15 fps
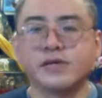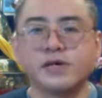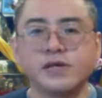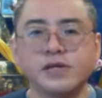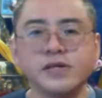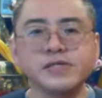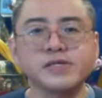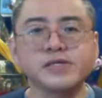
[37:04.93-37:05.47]

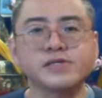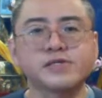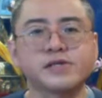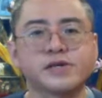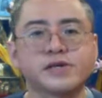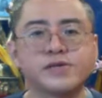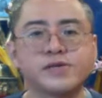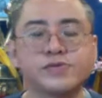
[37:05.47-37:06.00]
let's just
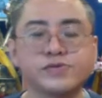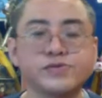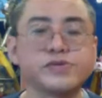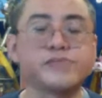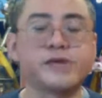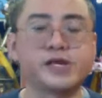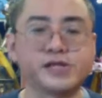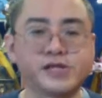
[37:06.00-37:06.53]
do the
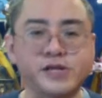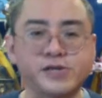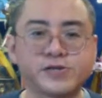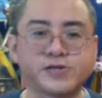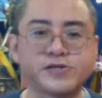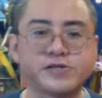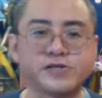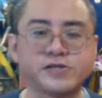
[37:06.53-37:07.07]

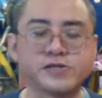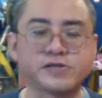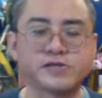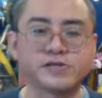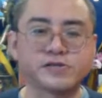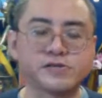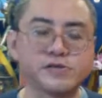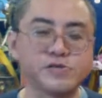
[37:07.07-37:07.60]
meditation and
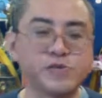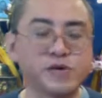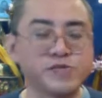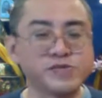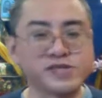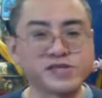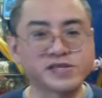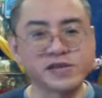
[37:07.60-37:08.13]
just see what we
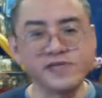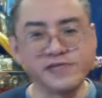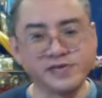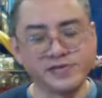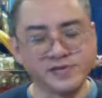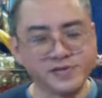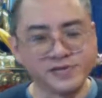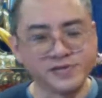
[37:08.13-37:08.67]
discover.
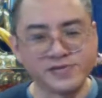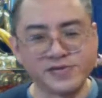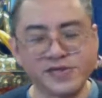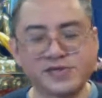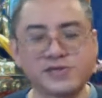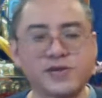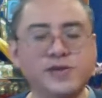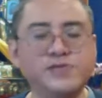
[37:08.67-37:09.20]

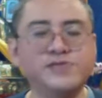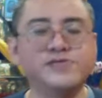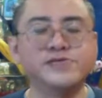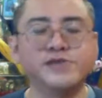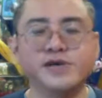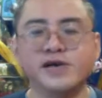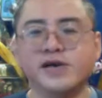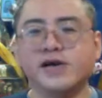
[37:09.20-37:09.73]
There's
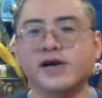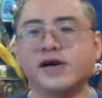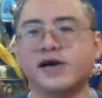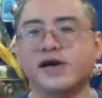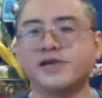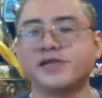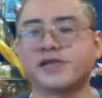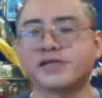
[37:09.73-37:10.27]

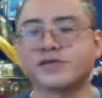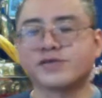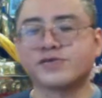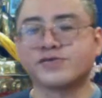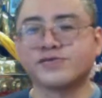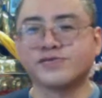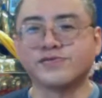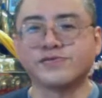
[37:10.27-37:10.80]
nothing
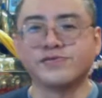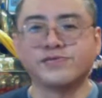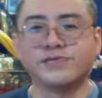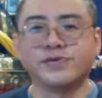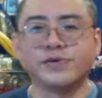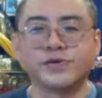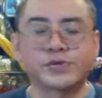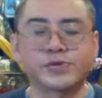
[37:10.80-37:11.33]
to
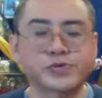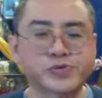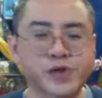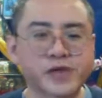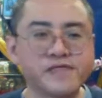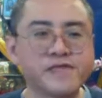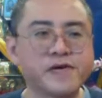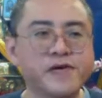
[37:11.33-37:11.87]

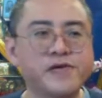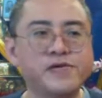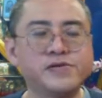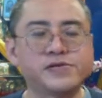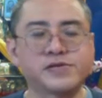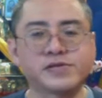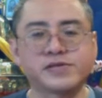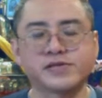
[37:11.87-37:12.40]
strive for.
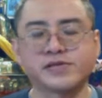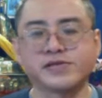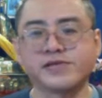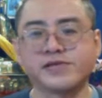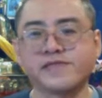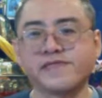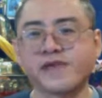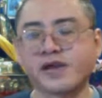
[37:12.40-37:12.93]
It's just,
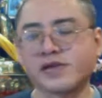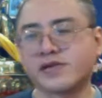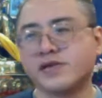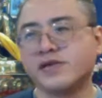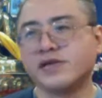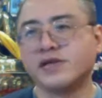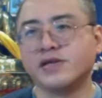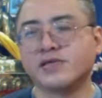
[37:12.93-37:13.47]
in fact,
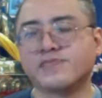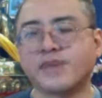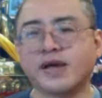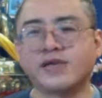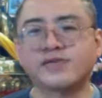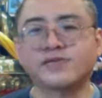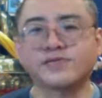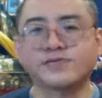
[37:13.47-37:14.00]
it's
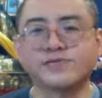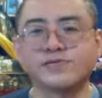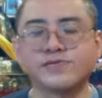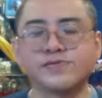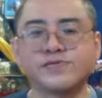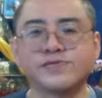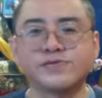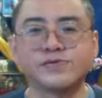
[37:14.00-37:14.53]
best
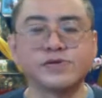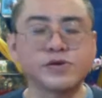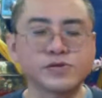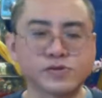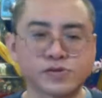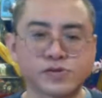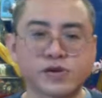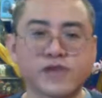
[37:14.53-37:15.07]
to not
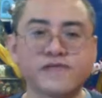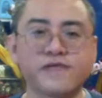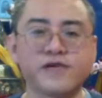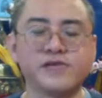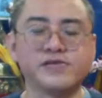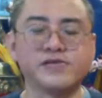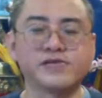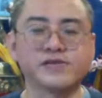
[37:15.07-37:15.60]
strive for
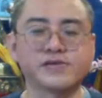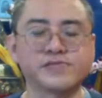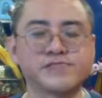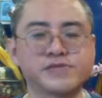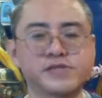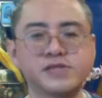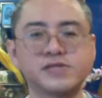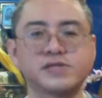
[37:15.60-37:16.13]
anything,
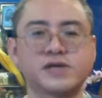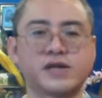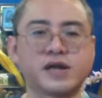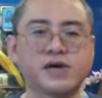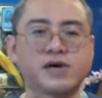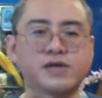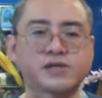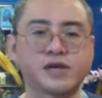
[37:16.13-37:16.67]
but just
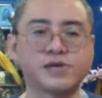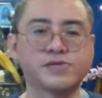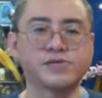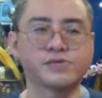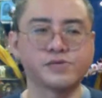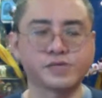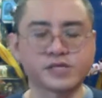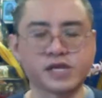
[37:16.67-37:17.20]
allow ourselves
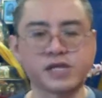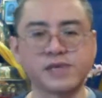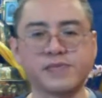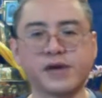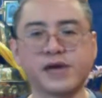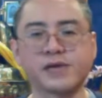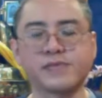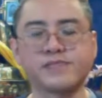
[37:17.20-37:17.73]
to settle
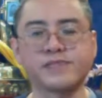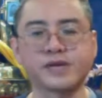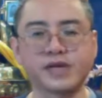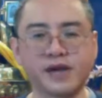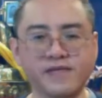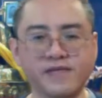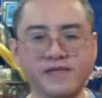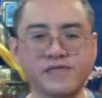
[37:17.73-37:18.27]
back, be
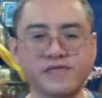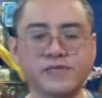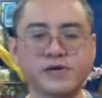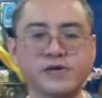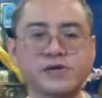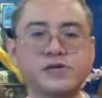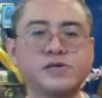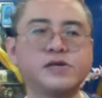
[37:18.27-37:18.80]

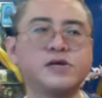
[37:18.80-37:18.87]
comfortable